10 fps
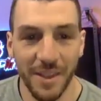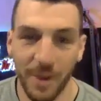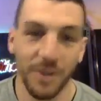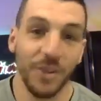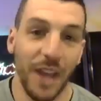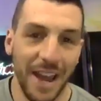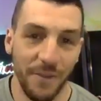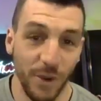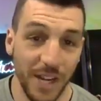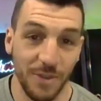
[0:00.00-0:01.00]

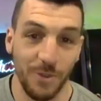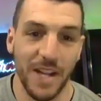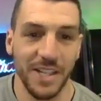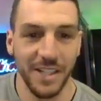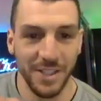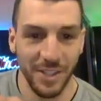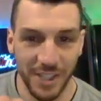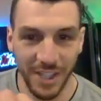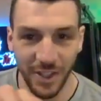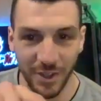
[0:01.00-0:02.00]
if you guys are watching this, you can
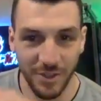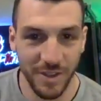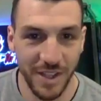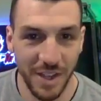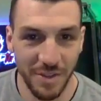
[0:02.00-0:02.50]
see those